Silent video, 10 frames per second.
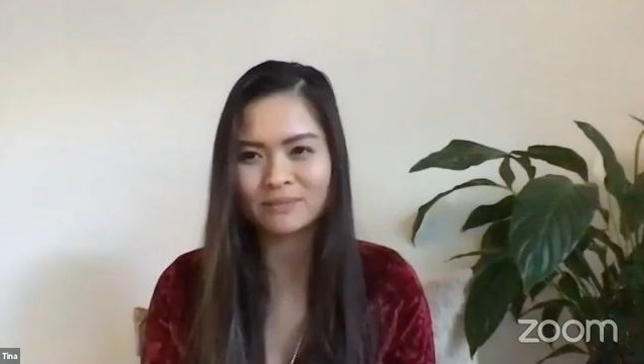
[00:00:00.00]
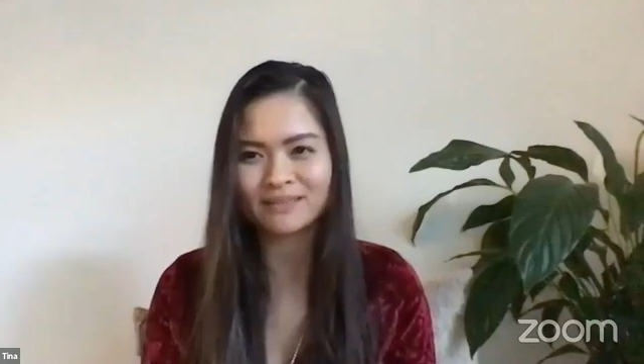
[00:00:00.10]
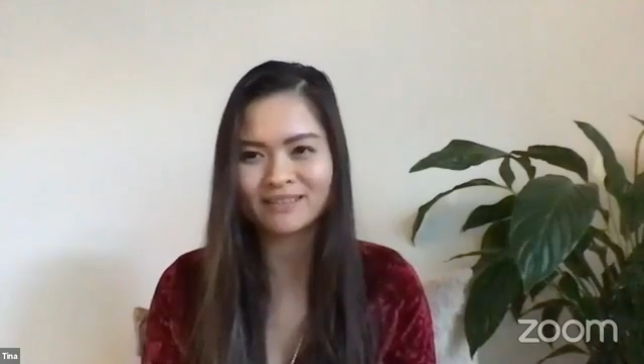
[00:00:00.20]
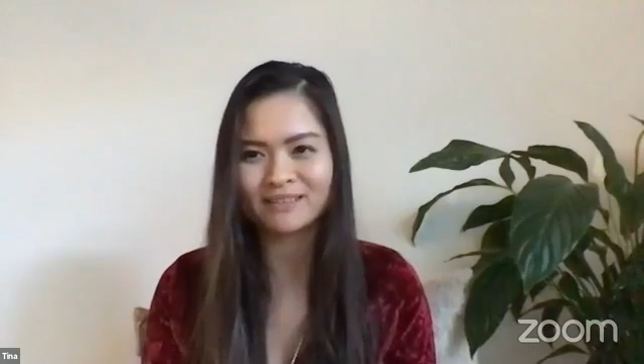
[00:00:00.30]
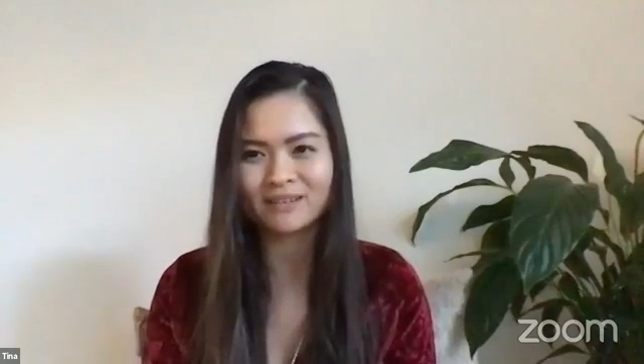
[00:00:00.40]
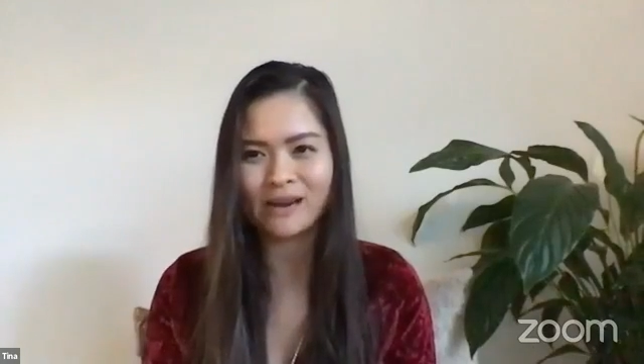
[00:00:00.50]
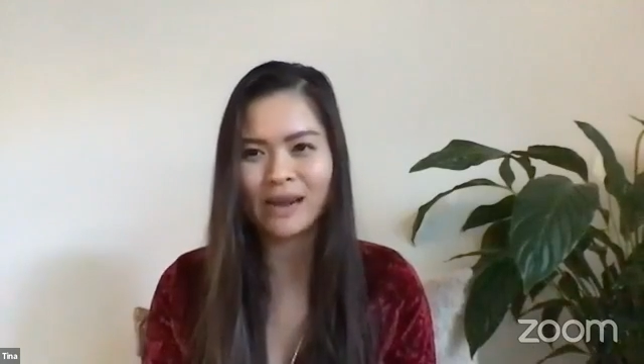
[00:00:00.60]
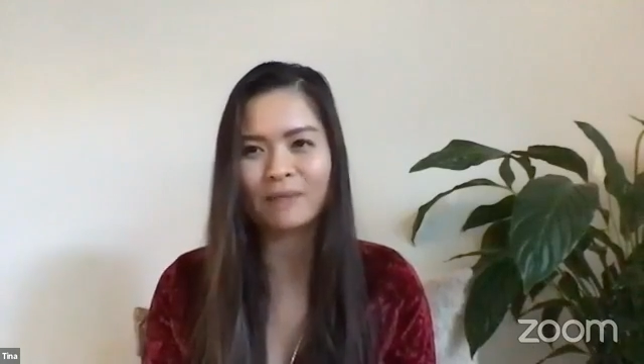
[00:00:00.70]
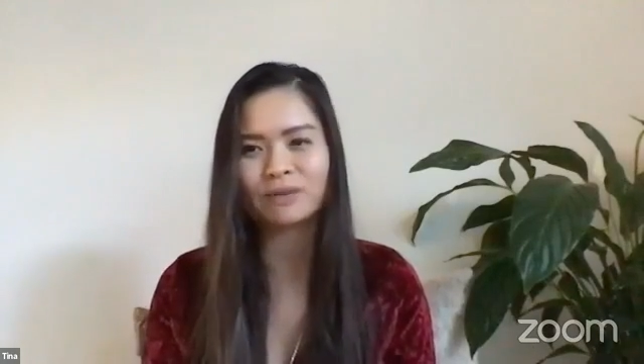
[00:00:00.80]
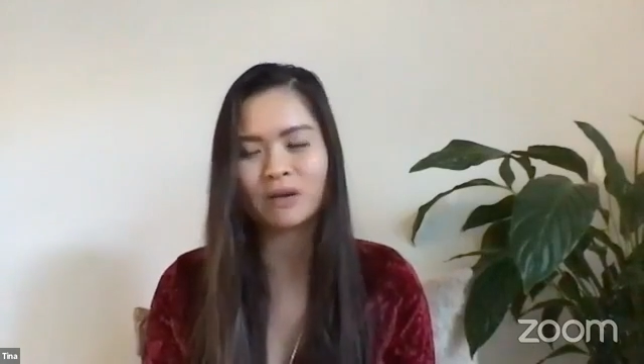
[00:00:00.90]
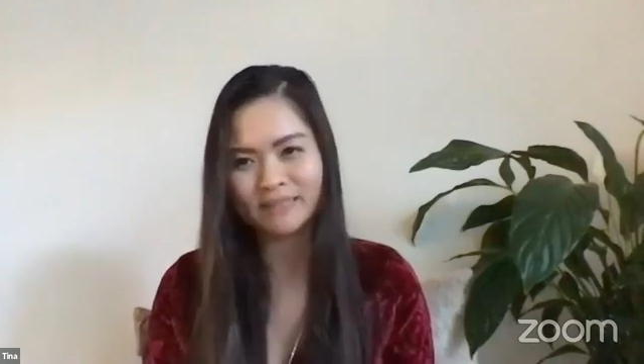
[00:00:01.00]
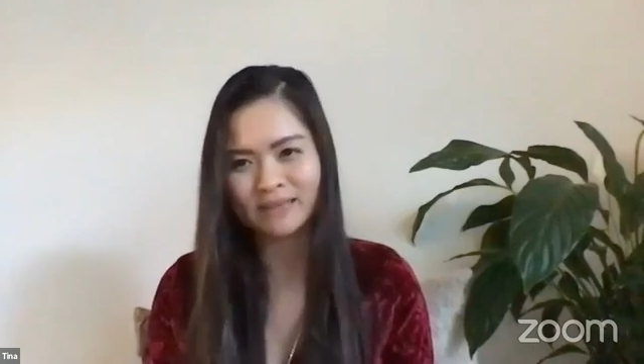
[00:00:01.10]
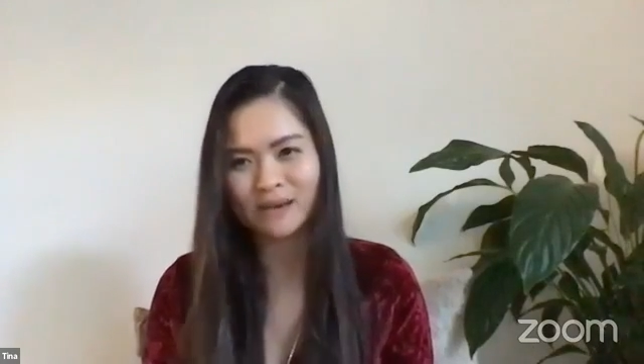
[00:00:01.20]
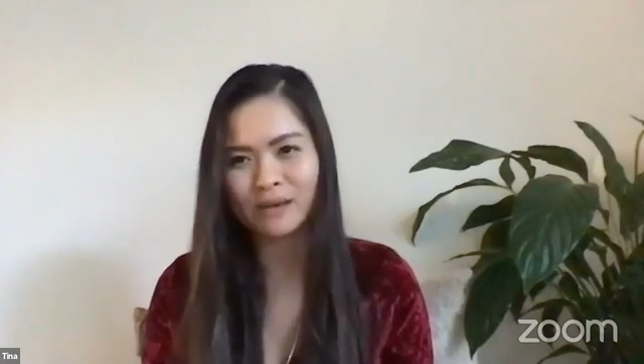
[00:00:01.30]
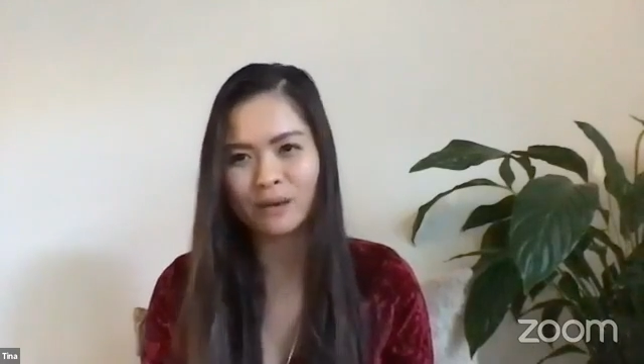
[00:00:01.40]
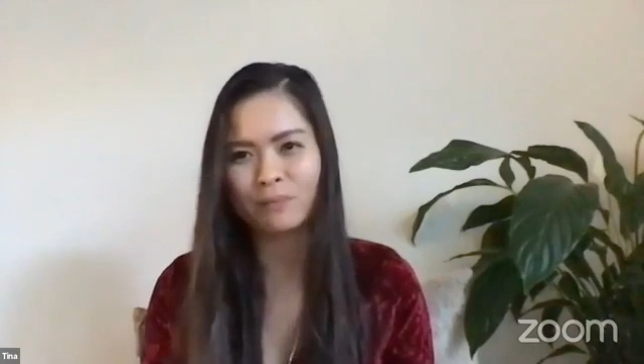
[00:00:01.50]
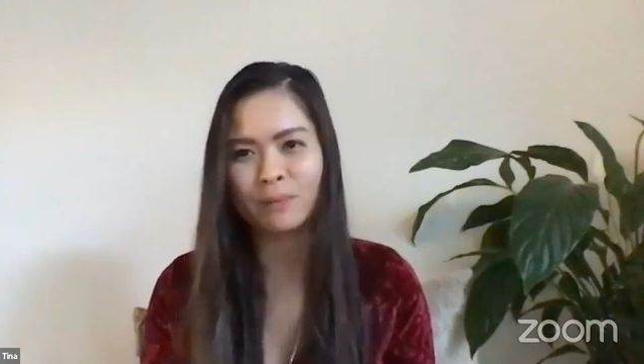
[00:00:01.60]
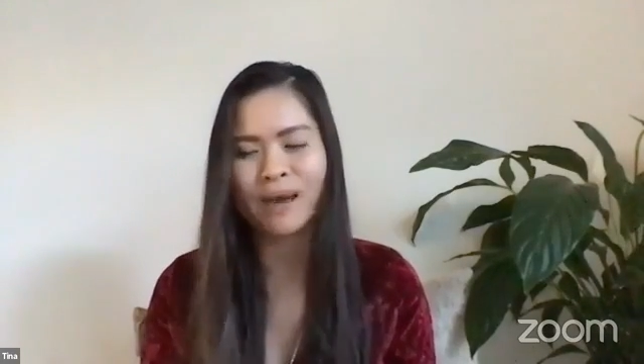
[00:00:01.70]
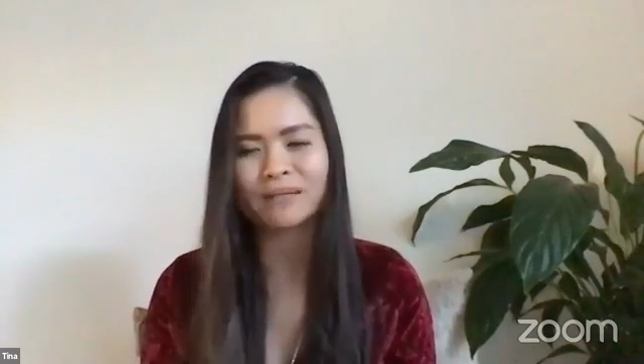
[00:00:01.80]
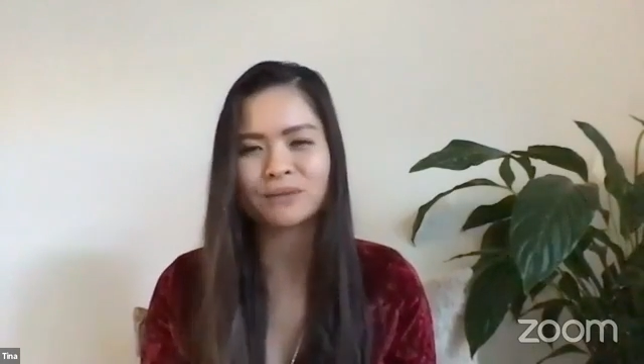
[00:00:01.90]
So, and after I was done, and I
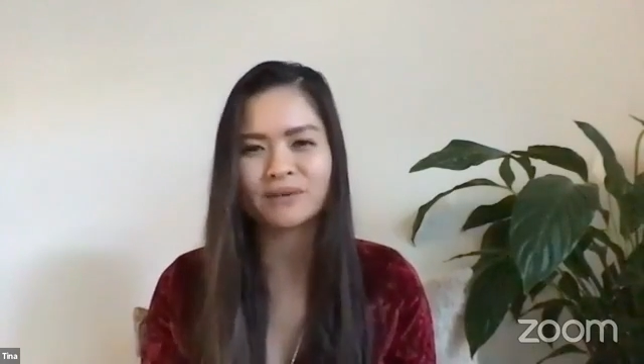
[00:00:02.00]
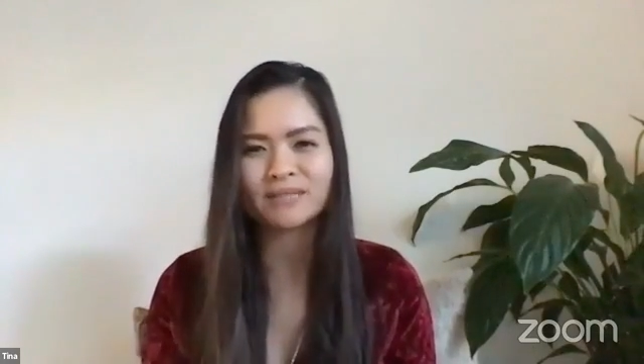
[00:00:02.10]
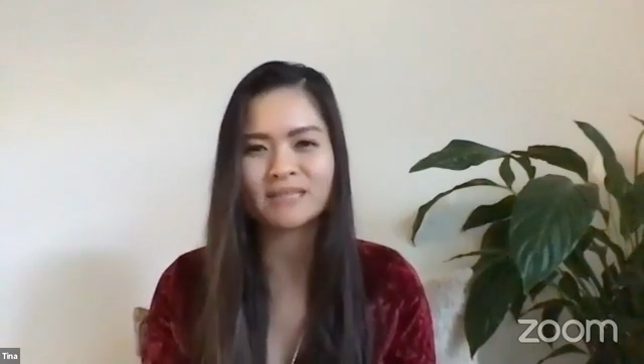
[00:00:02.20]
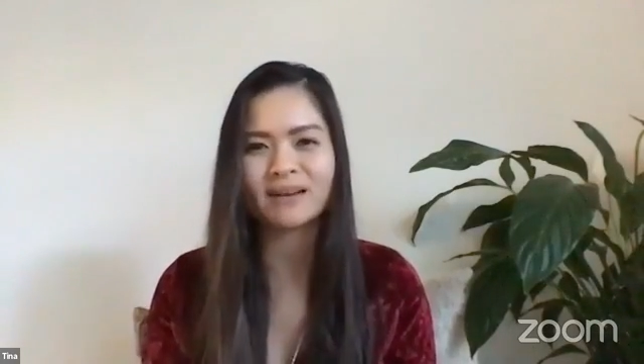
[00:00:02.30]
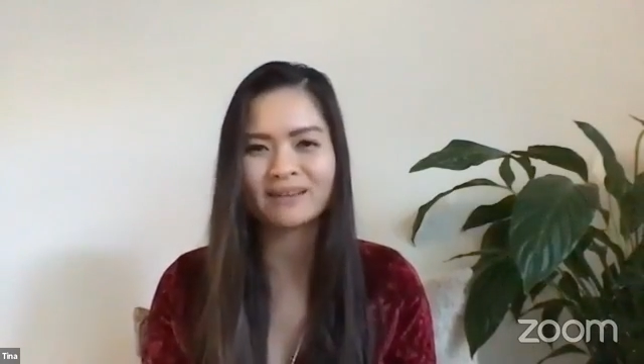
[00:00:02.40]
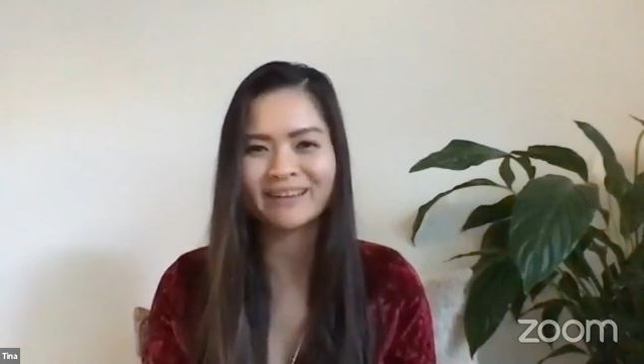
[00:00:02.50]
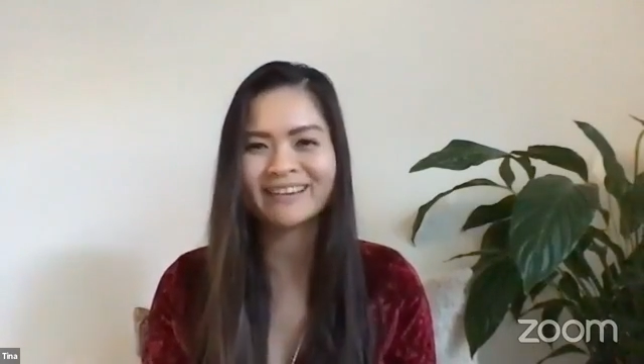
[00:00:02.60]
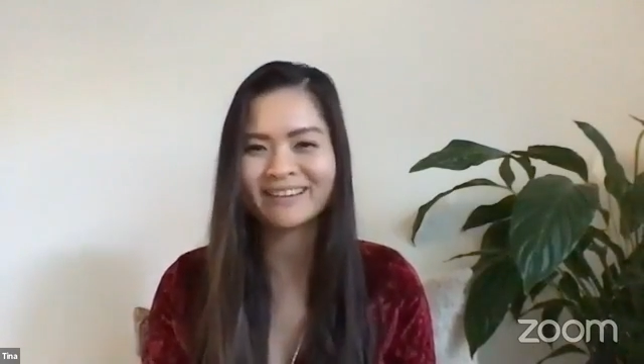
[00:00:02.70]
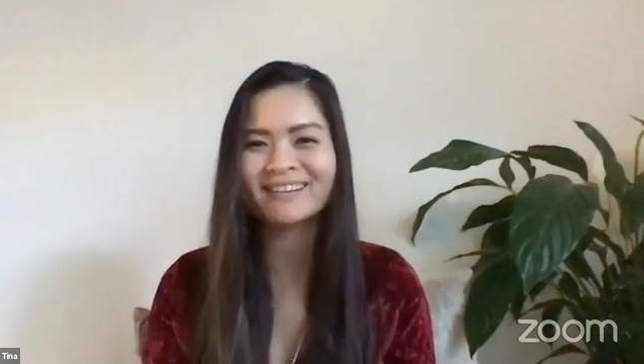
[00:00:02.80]
moved back to Orange County.